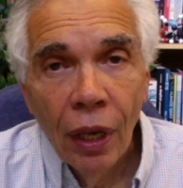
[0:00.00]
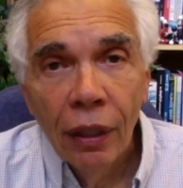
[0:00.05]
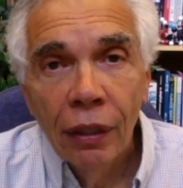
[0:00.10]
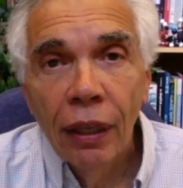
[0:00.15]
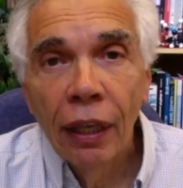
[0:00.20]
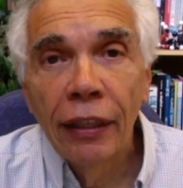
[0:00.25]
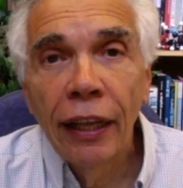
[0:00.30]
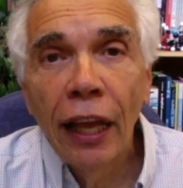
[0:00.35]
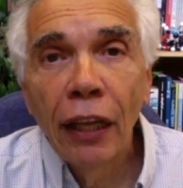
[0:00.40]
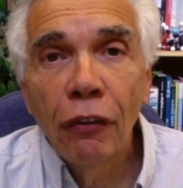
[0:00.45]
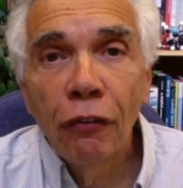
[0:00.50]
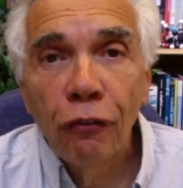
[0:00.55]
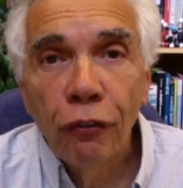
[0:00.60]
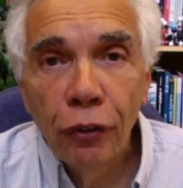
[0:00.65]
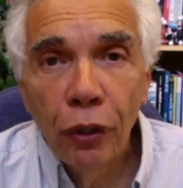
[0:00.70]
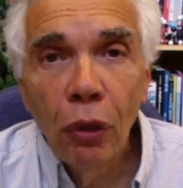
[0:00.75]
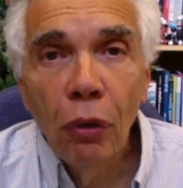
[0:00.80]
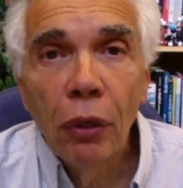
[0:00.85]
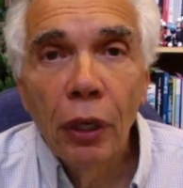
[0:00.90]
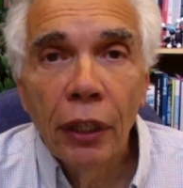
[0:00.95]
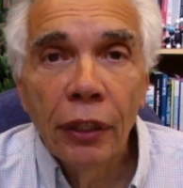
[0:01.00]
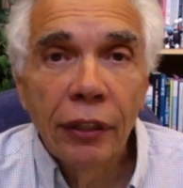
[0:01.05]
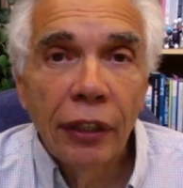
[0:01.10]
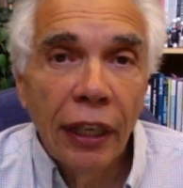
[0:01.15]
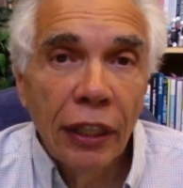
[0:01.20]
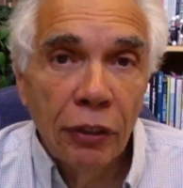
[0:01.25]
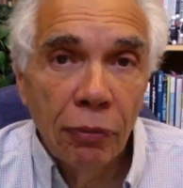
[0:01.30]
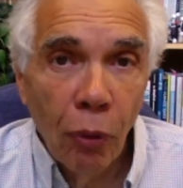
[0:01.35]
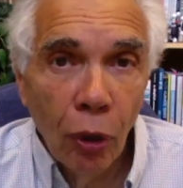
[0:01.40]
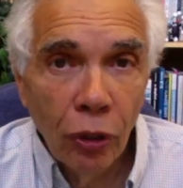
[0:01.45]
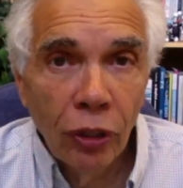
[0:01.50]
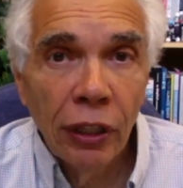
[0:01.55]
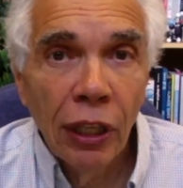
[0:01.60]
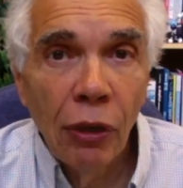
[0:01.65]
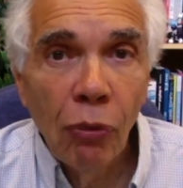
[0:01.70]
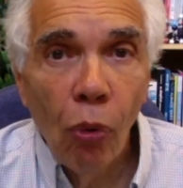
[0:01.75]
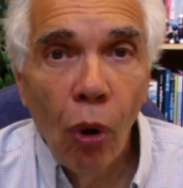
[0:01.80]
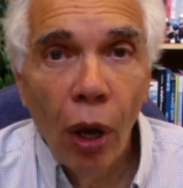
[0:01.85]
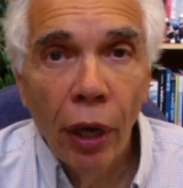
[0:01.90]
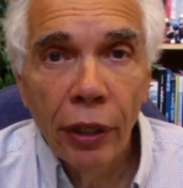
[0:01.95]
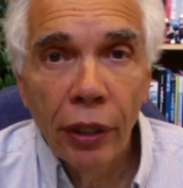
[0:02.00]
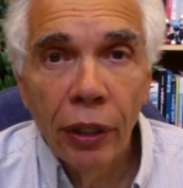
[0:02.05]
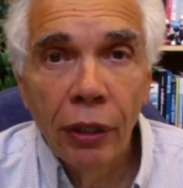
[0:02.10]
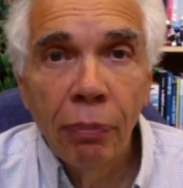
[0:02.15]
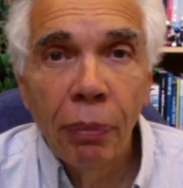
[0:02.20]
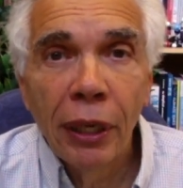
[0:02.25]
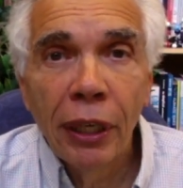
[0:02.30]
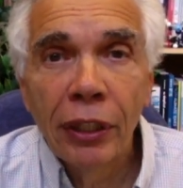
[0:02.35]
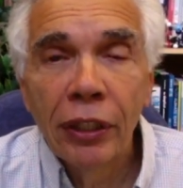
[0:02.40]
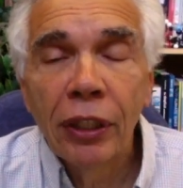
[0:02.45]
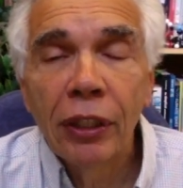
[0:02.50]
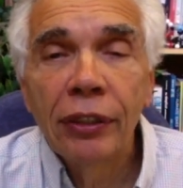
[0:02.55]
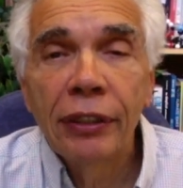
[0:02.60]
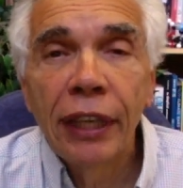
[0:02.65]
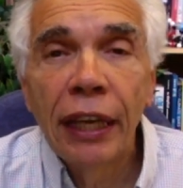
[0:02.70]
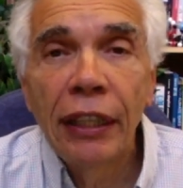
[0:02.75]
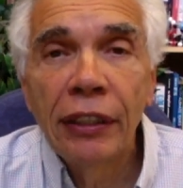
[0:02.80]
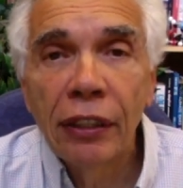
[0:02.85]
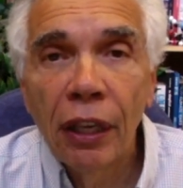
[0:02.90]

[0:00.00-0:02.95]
Now, that fluid is mostly water, but it contains